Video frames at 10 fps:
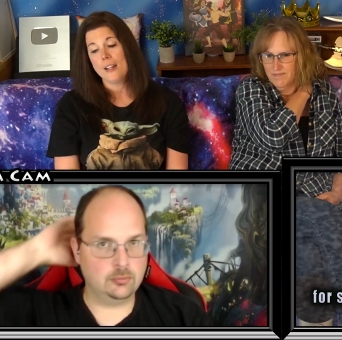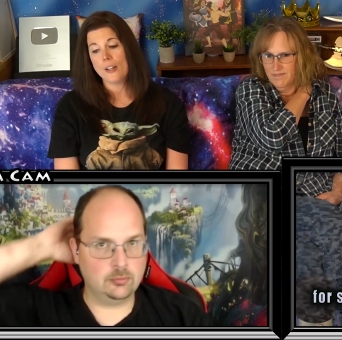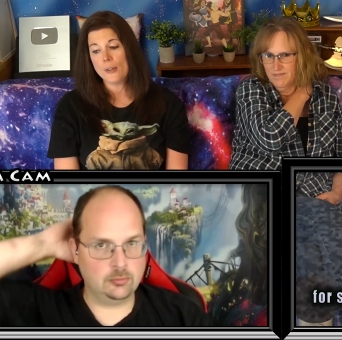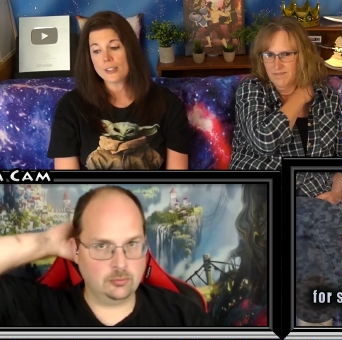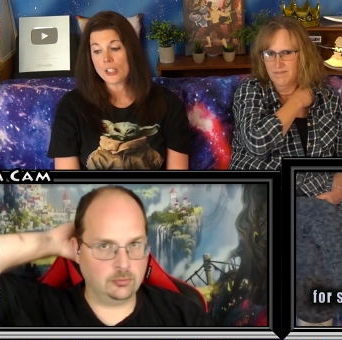Speaker 1: you know,
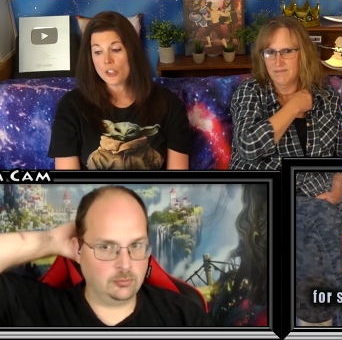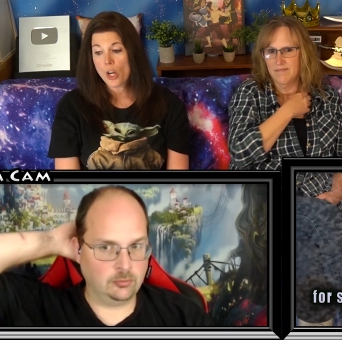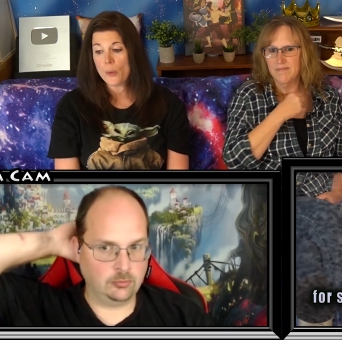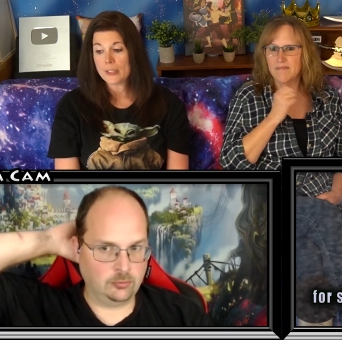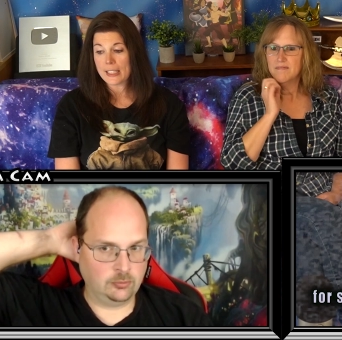he's like,
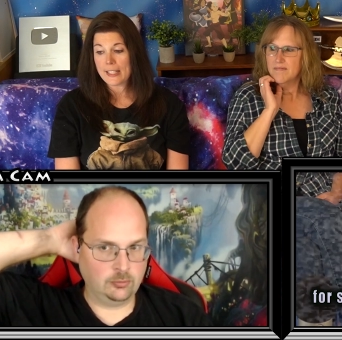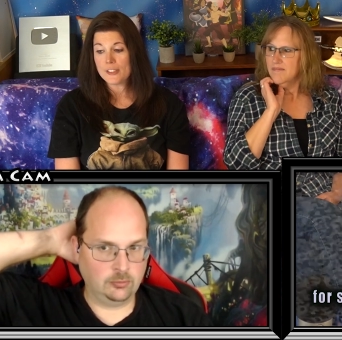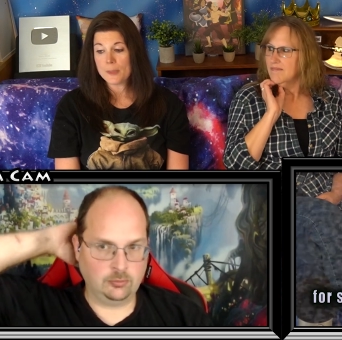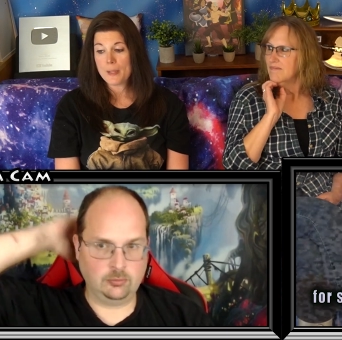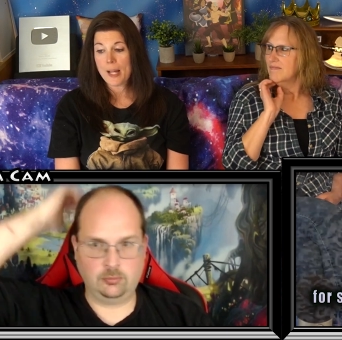no, he's like, give it
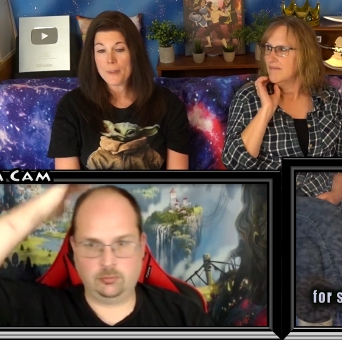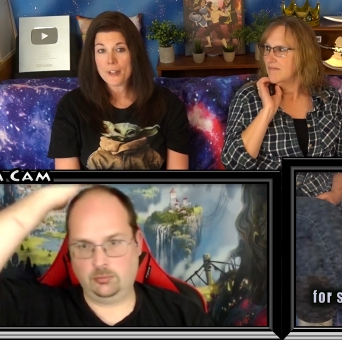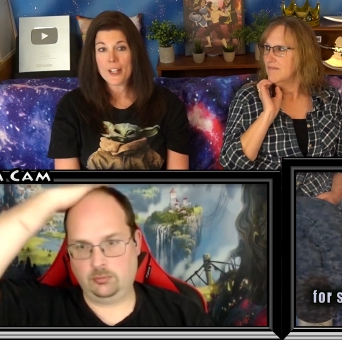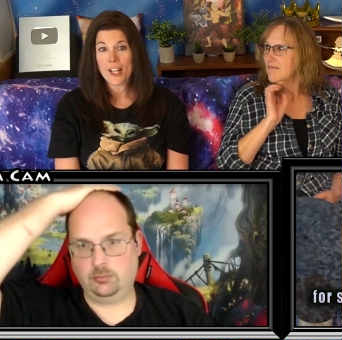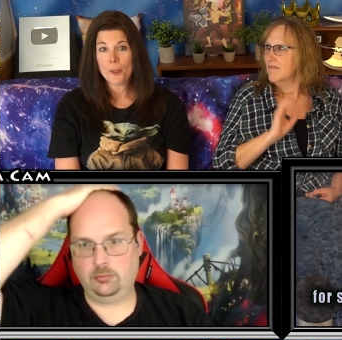to me. I'm here
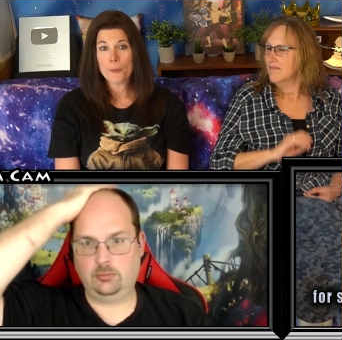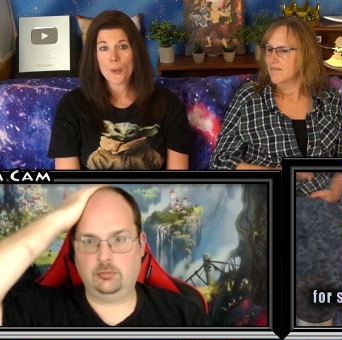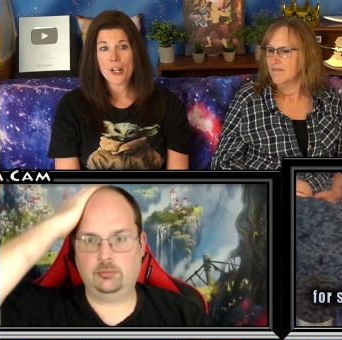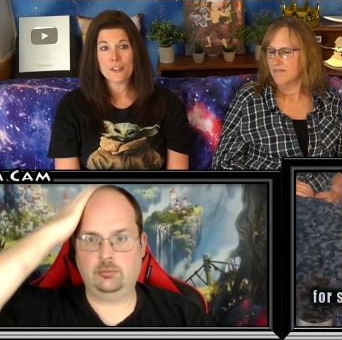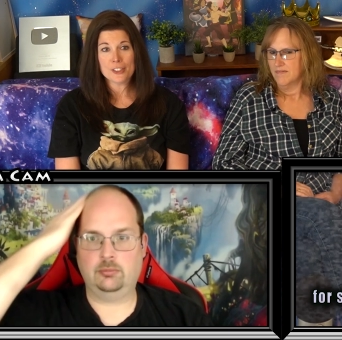to help you.
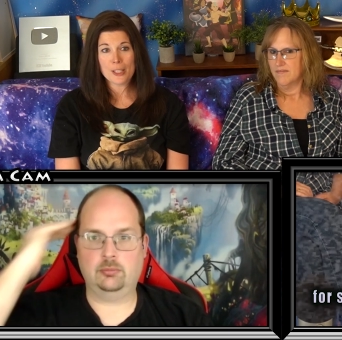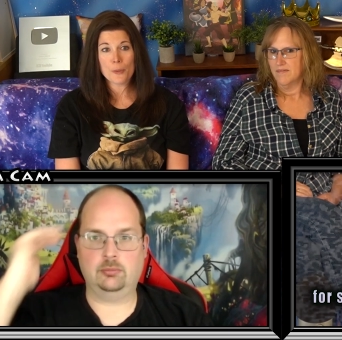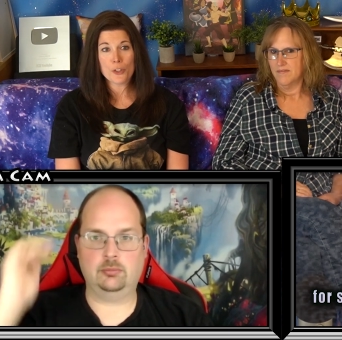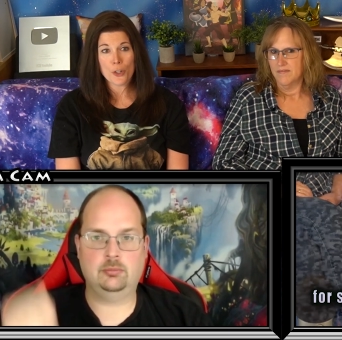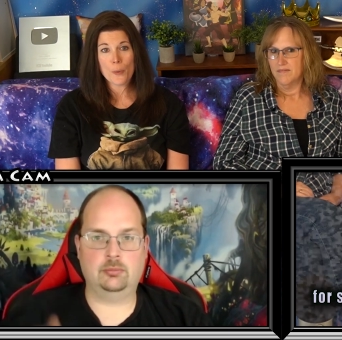I understand what
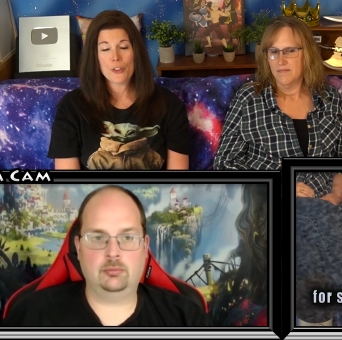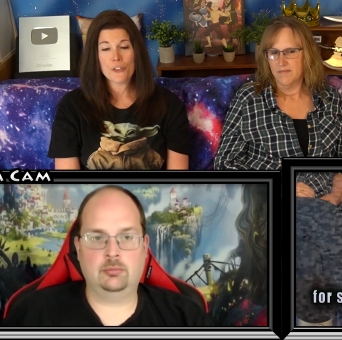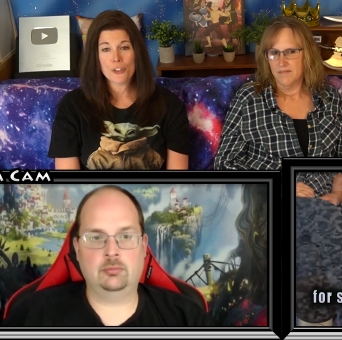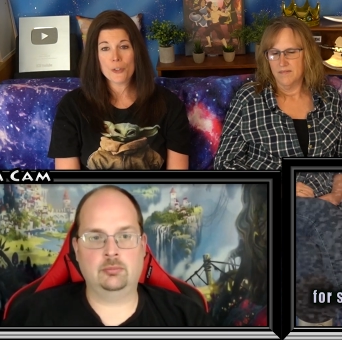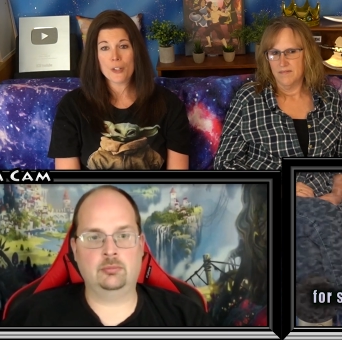you're going
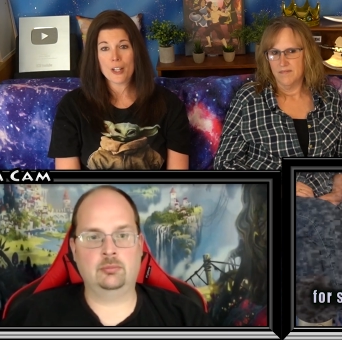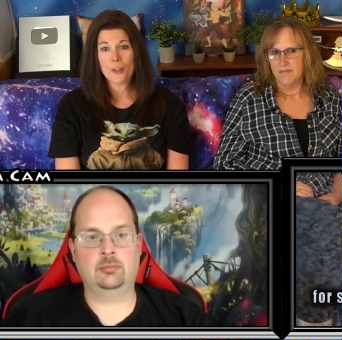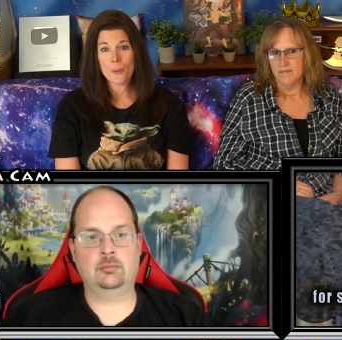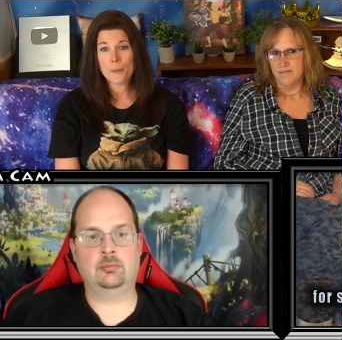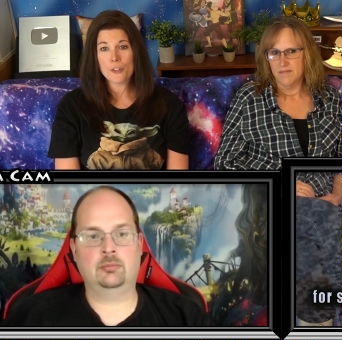through. You got to
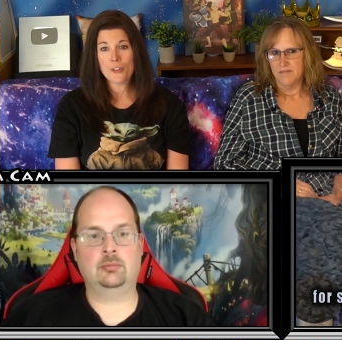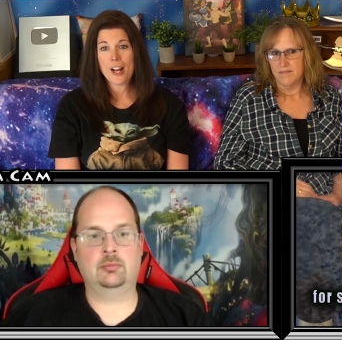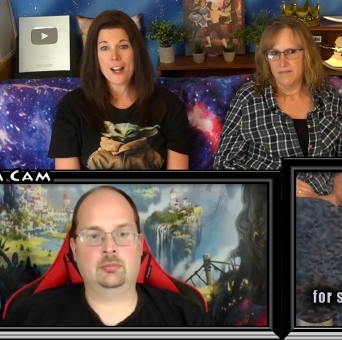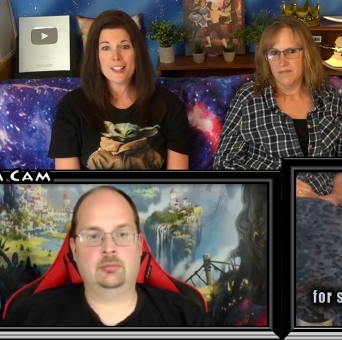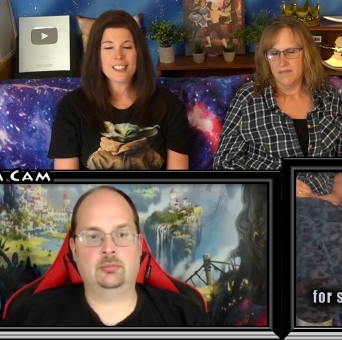open your
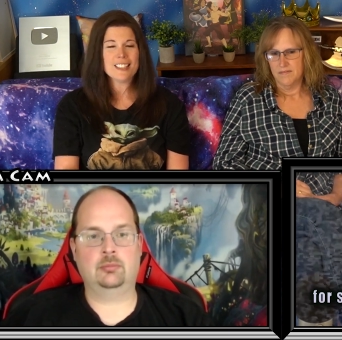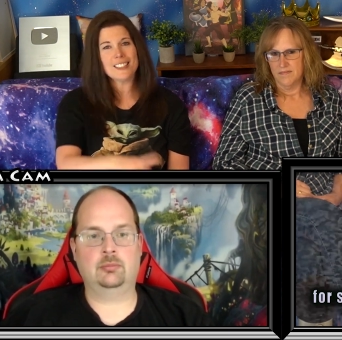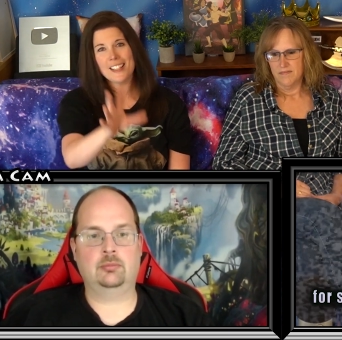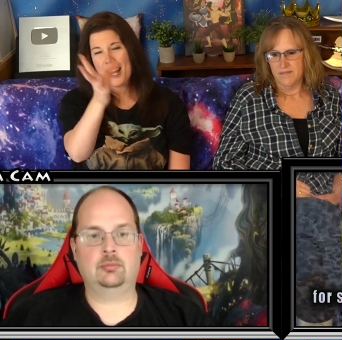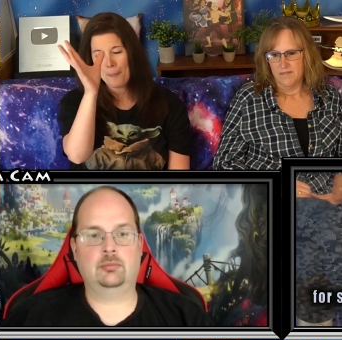eyes. He didn't
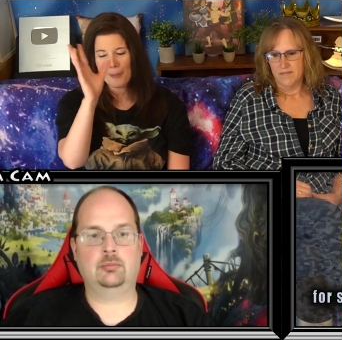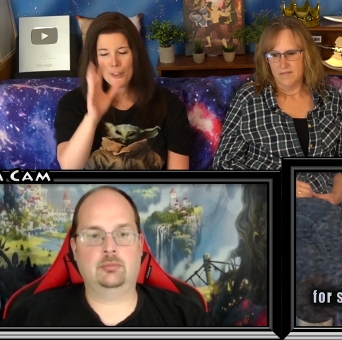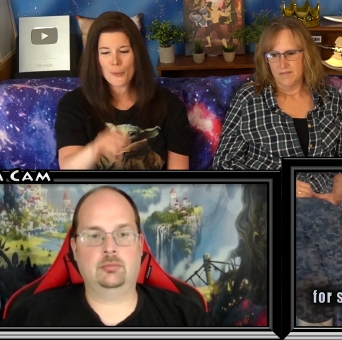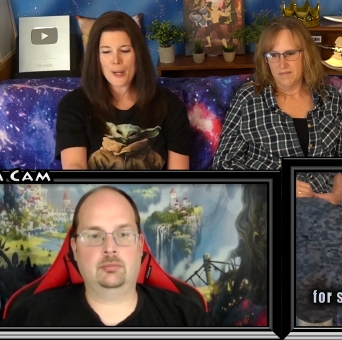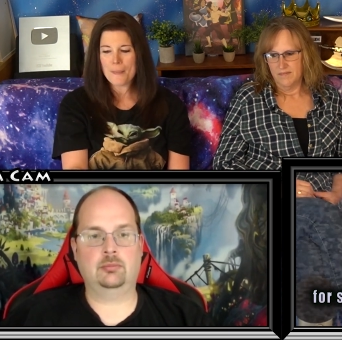say that, but you know
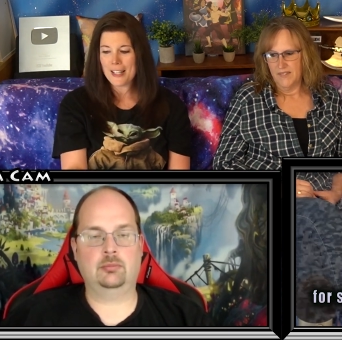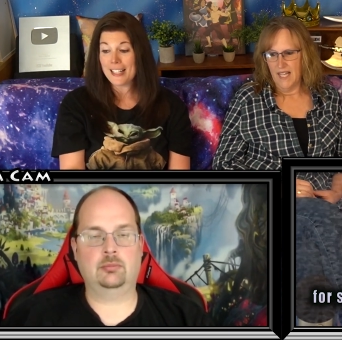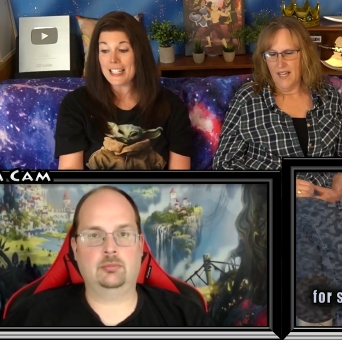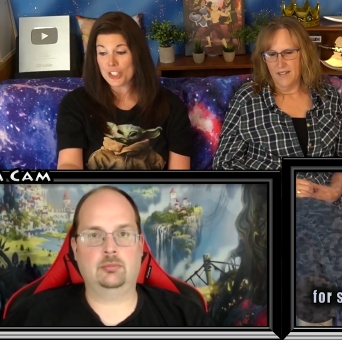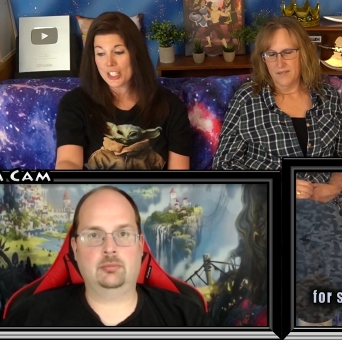what I mean? Yeah.
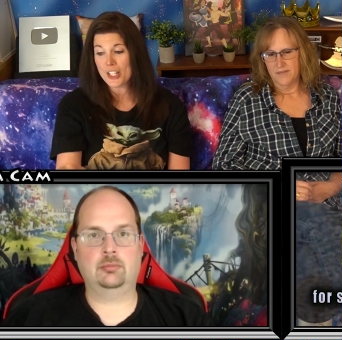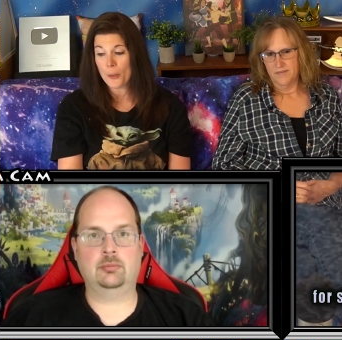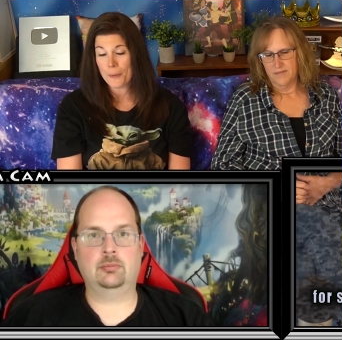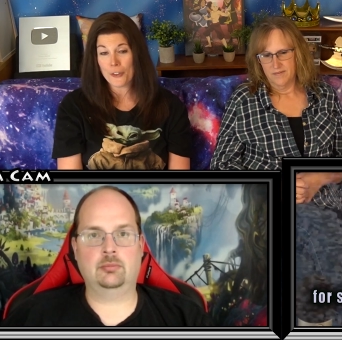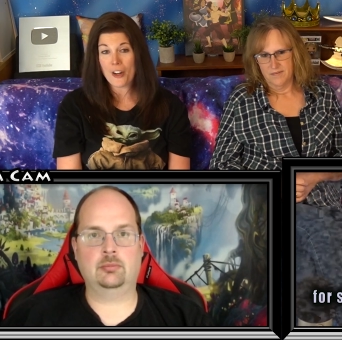And she did
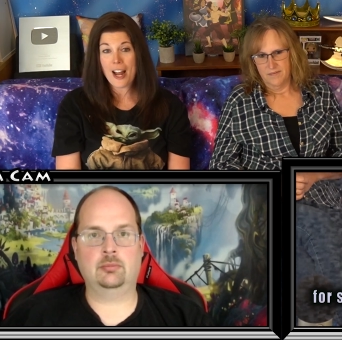open her